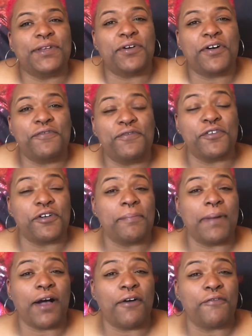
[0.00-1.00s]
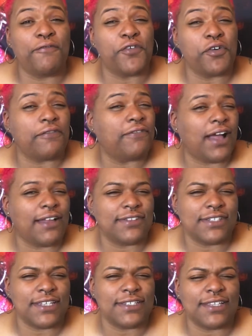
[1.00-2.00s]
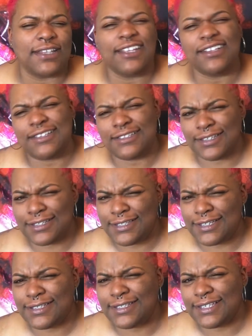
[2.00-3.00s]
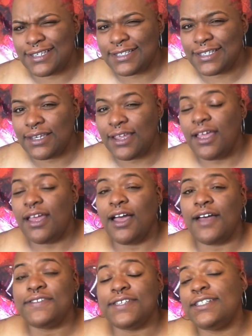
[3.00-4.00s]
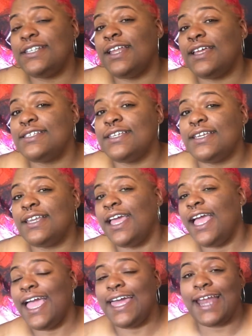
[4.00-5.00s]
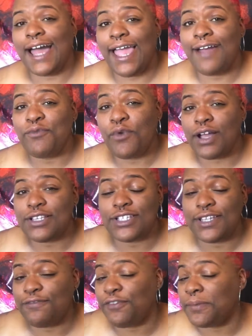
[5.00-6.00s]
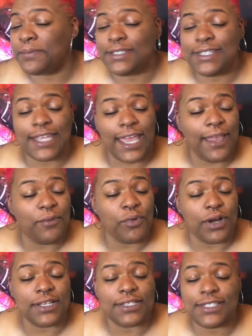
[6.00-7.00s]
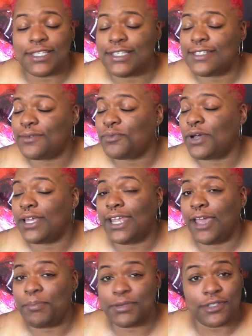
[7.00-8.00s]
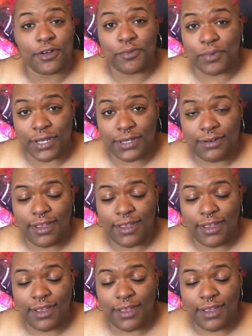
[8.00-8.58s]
on for about 4 or 5 seasons. I think this is the 6th season of 60 Days In, and I have watched it from day one, season 1, episode 1.